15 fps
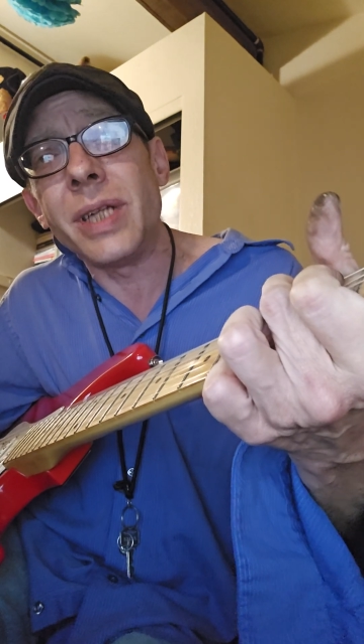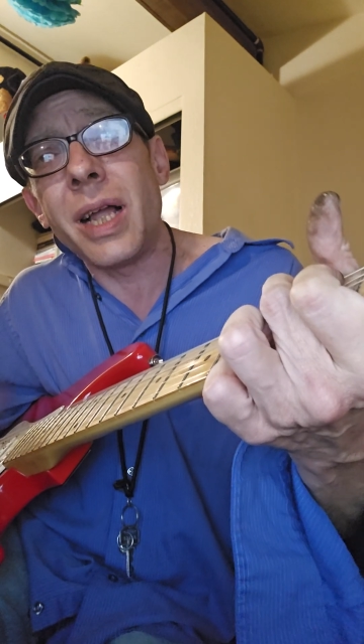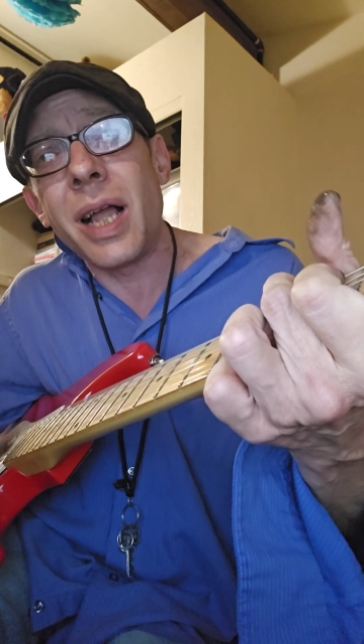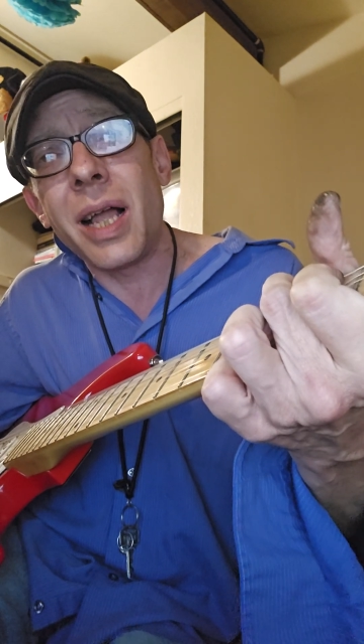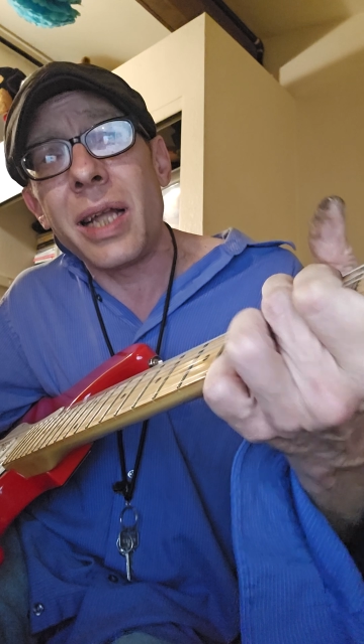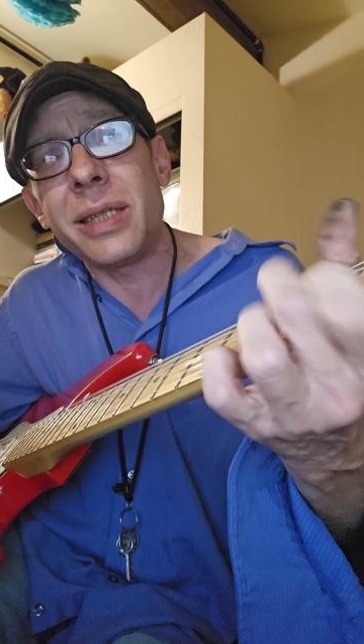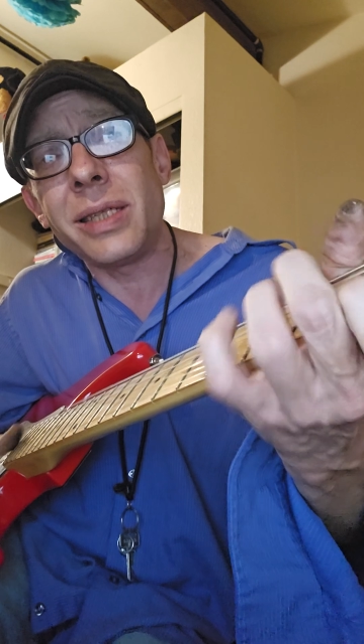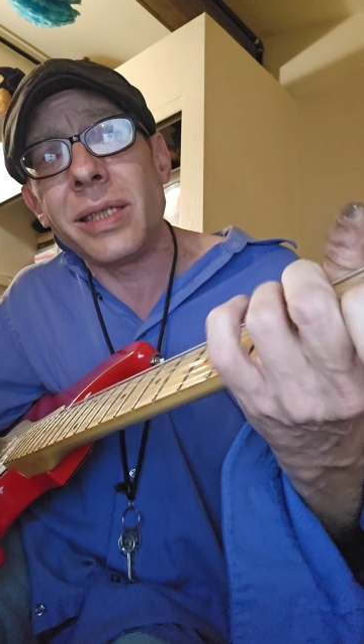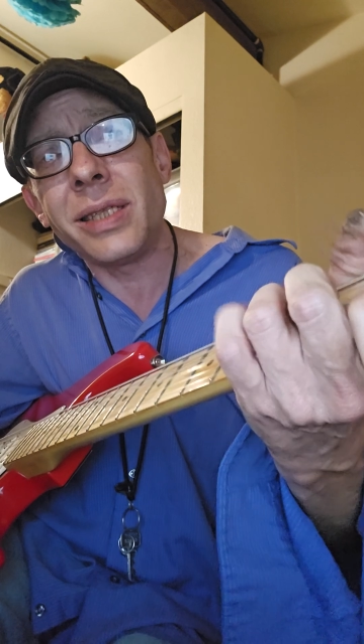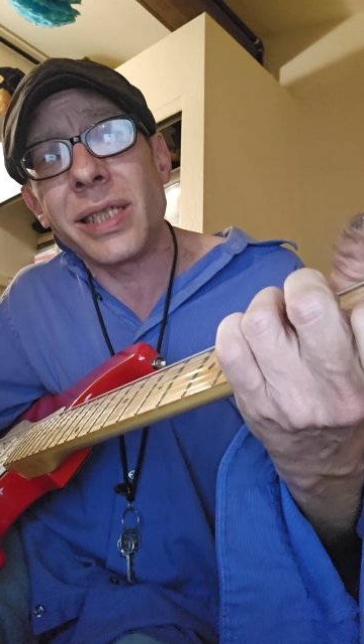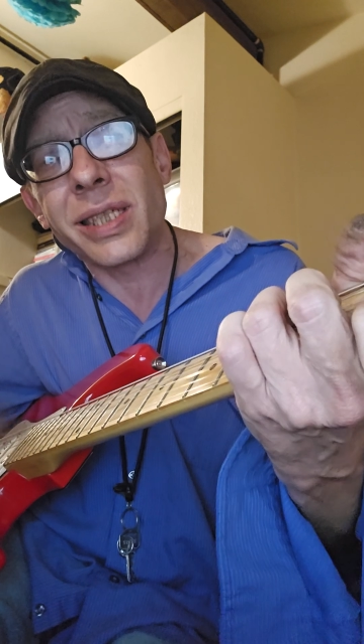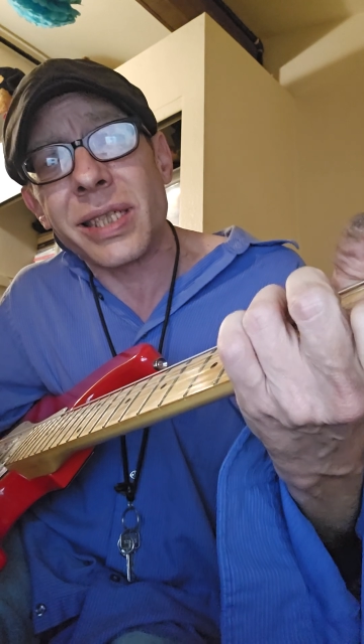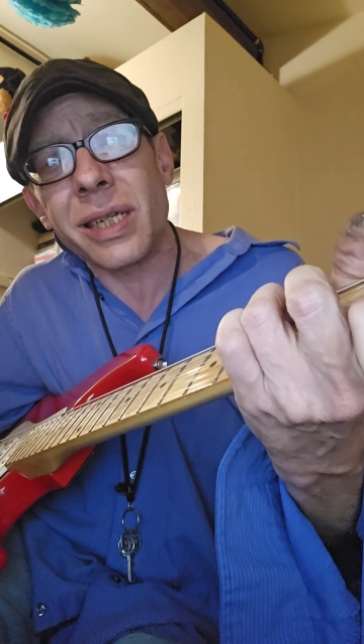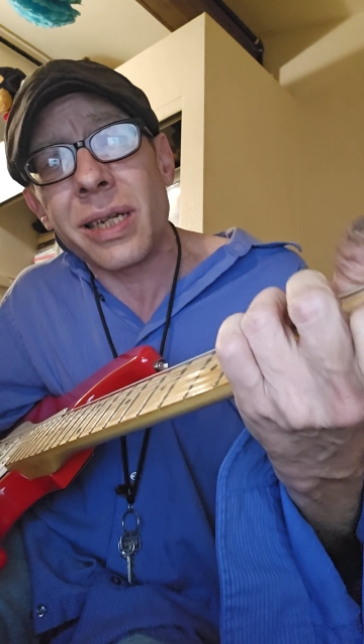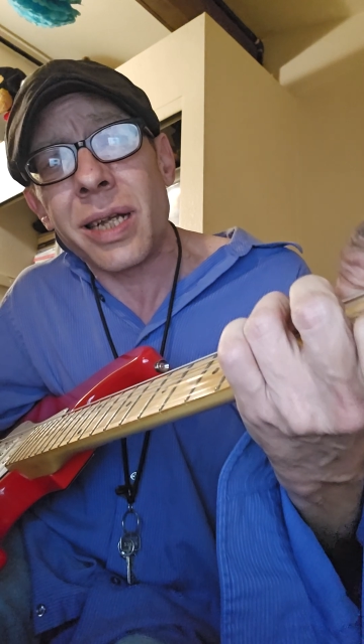not in
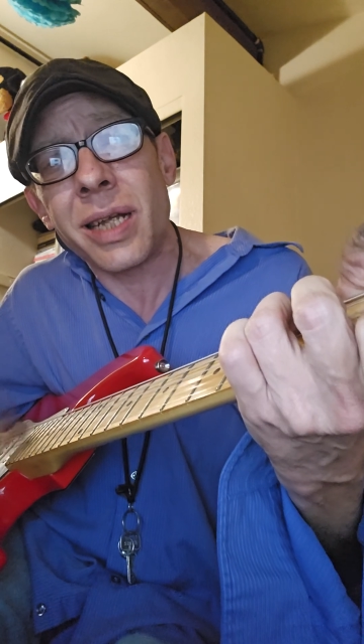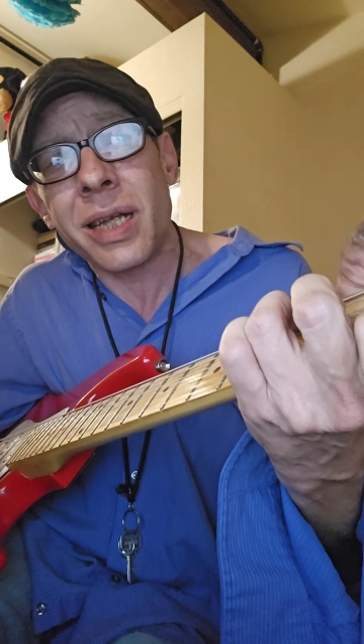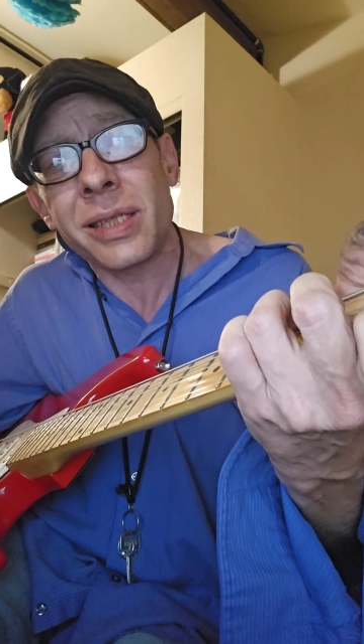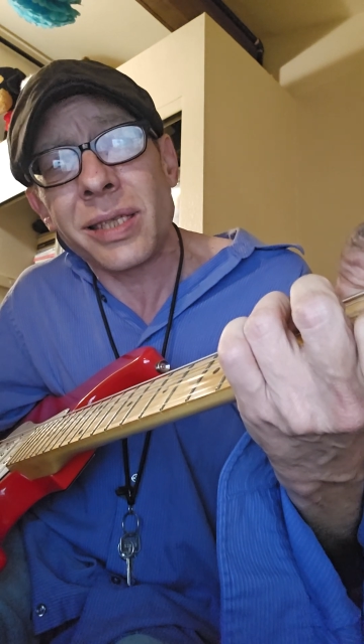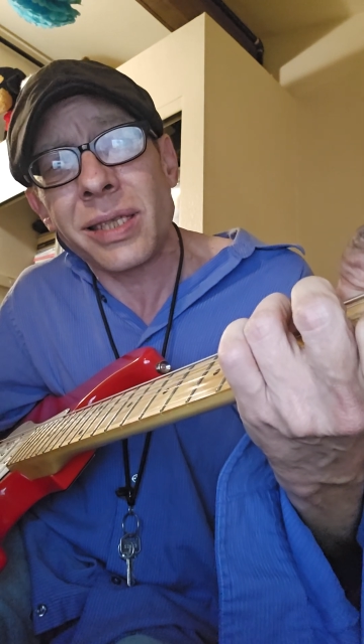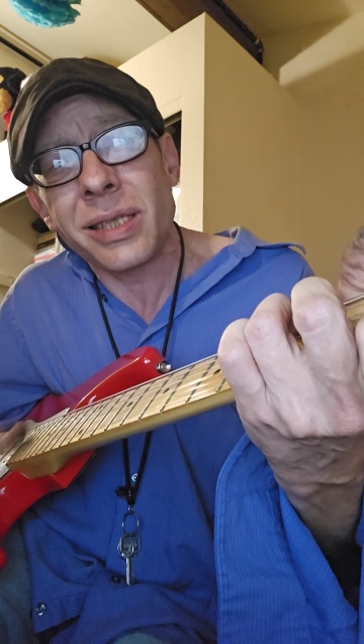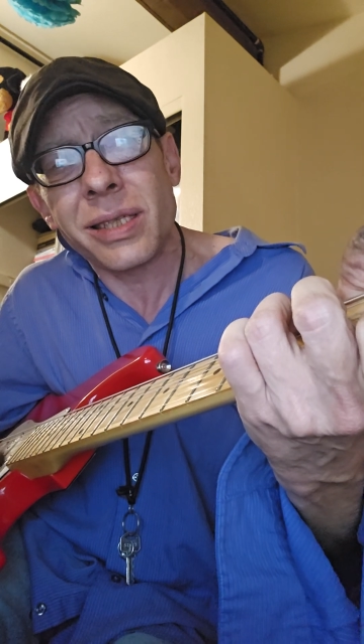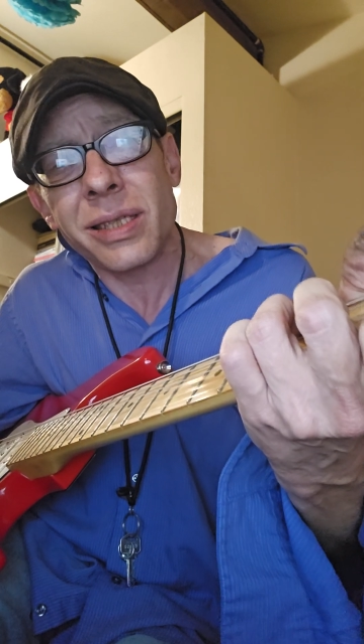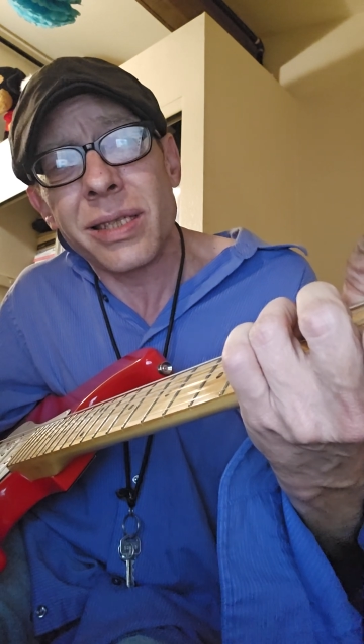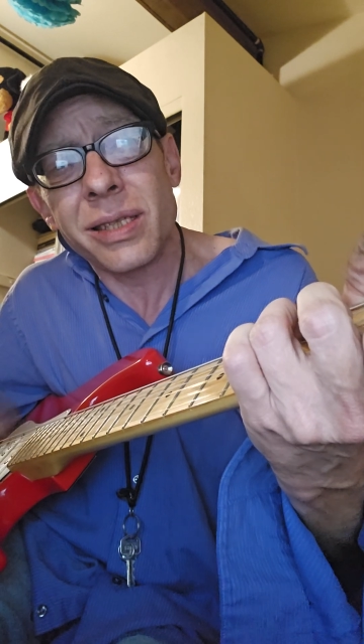sauce.